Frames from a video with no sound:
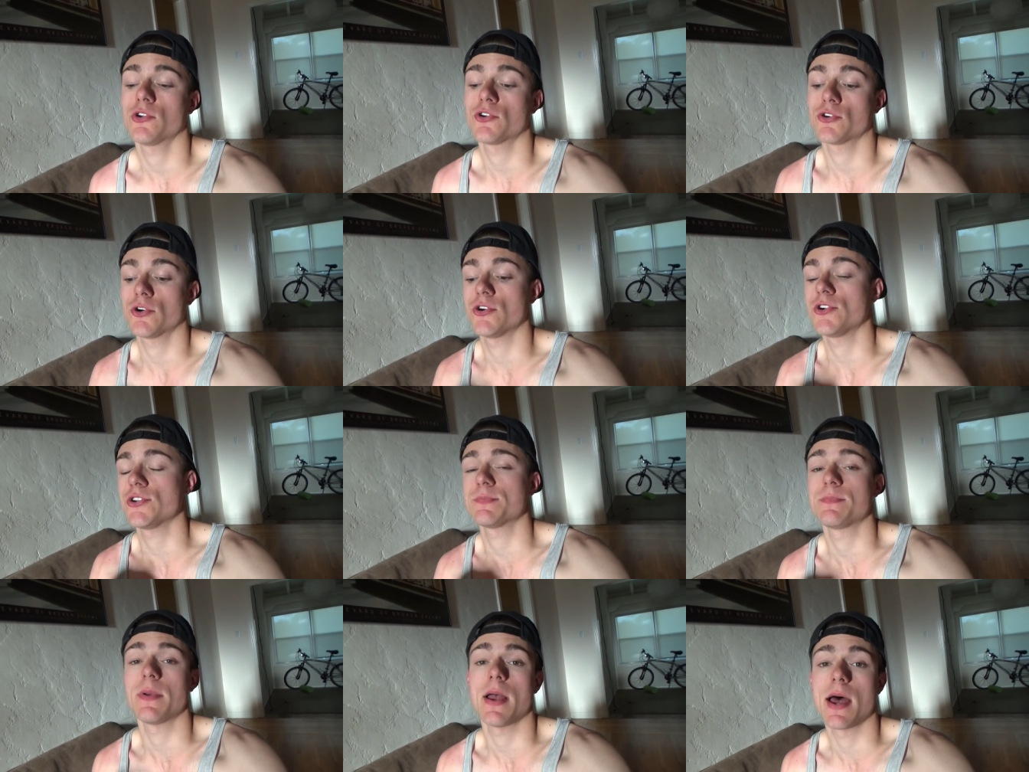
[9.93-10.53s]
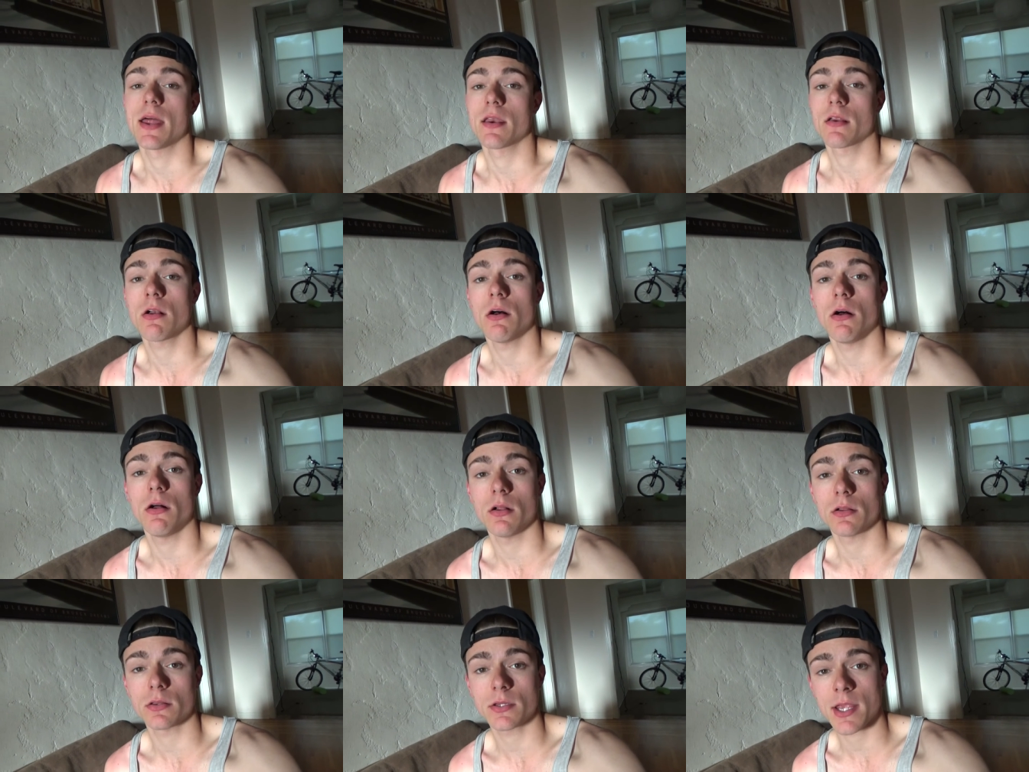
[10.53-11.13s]
girls band
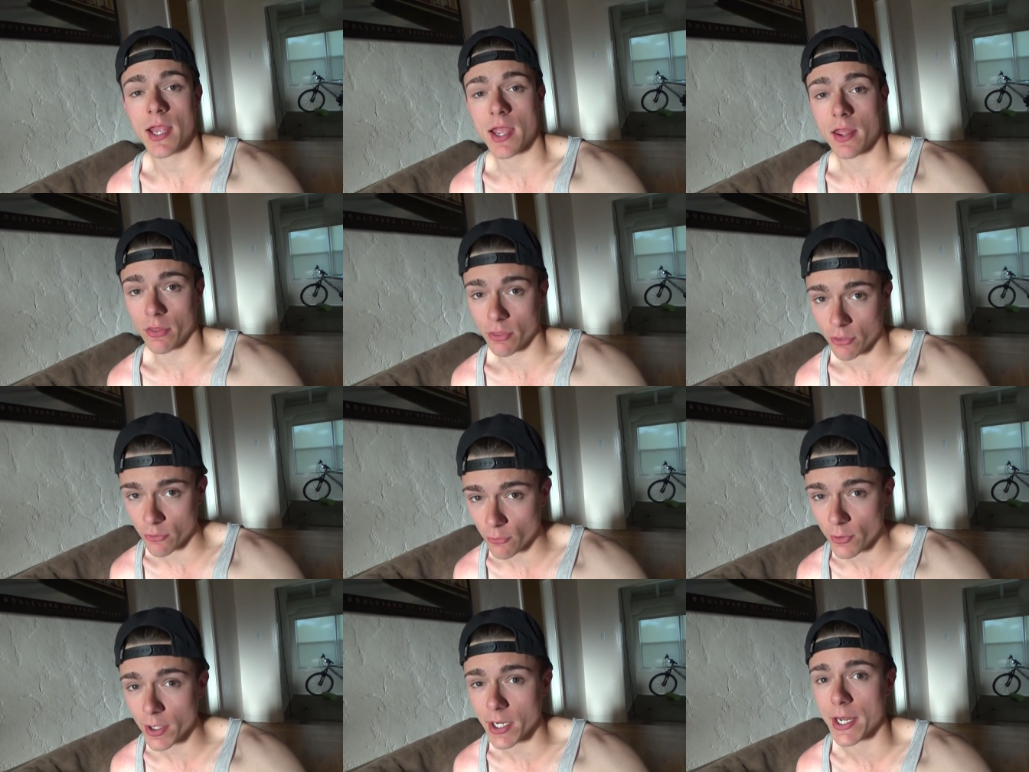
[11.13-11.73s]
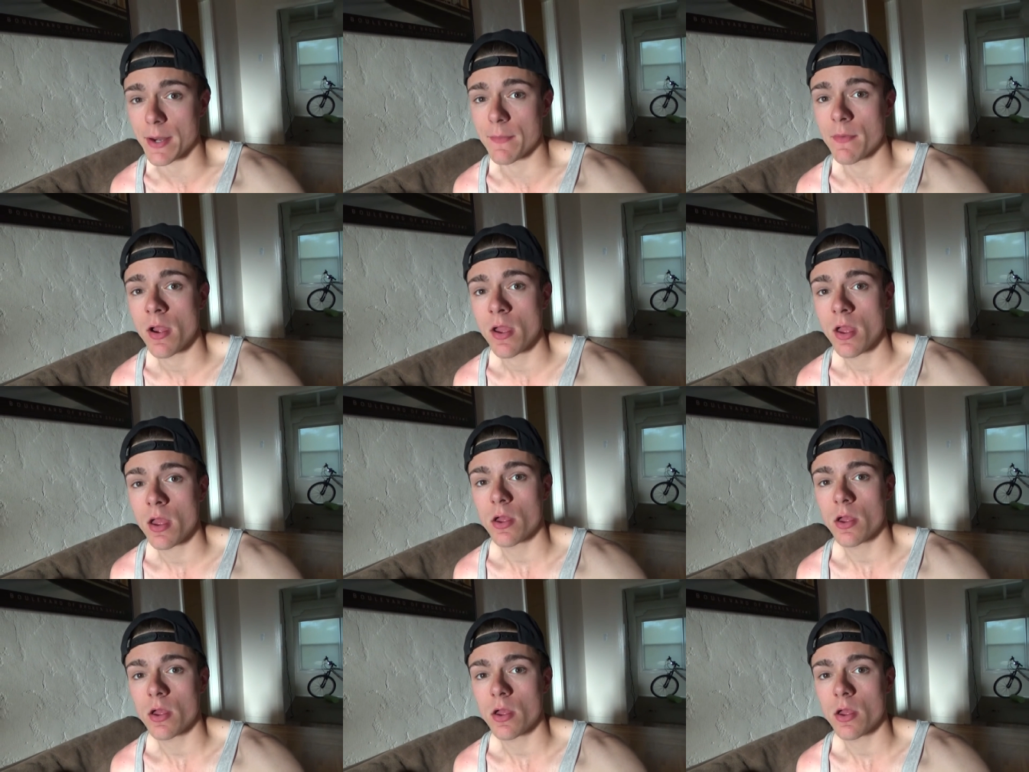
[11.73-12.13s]
called K3,